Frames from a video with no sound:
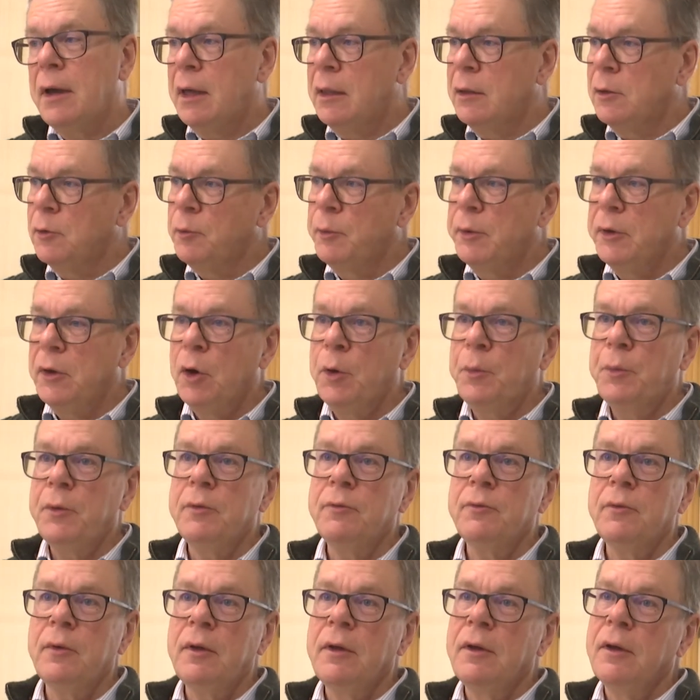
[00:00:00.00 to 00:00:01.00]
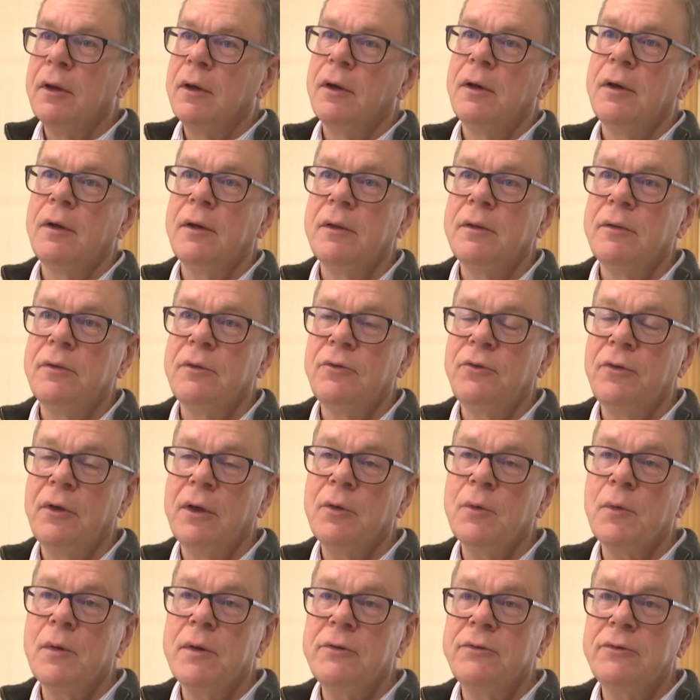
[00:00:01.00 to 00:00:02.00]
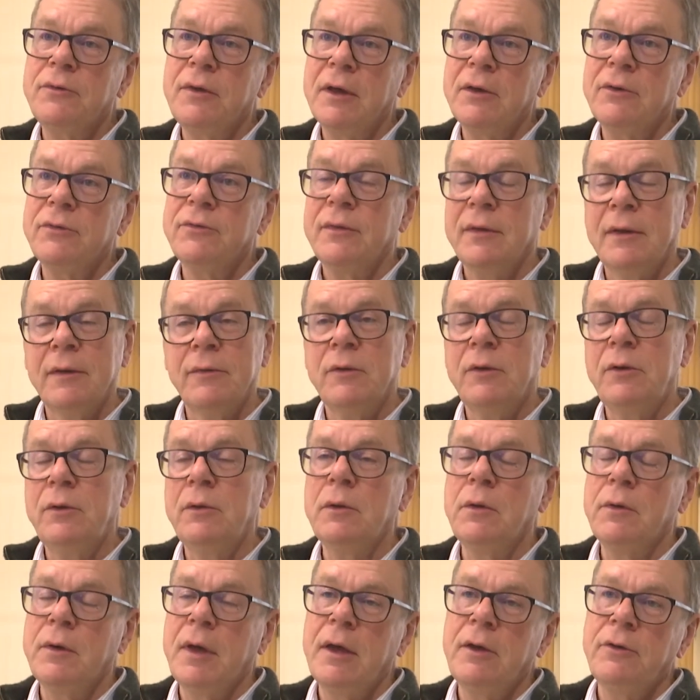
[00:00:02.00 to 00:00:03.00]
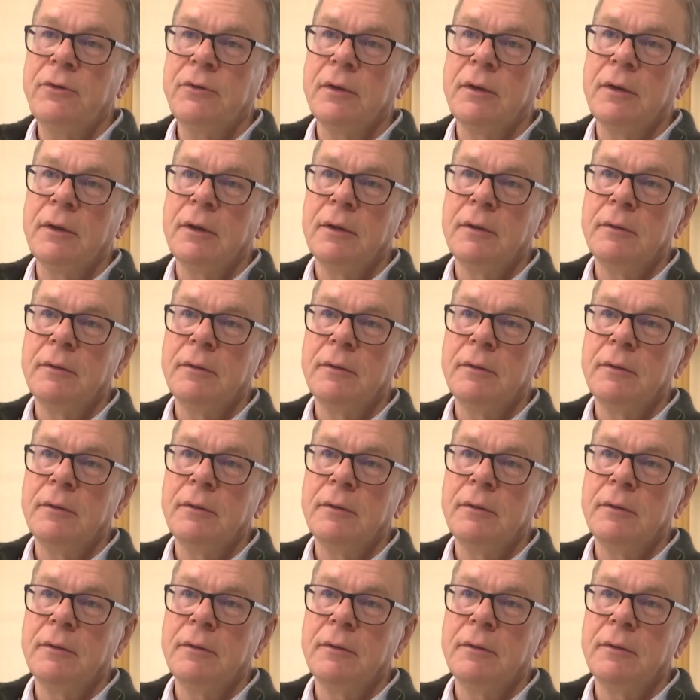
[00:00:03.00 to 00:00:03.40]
and they'll be open on January 6th in the new location.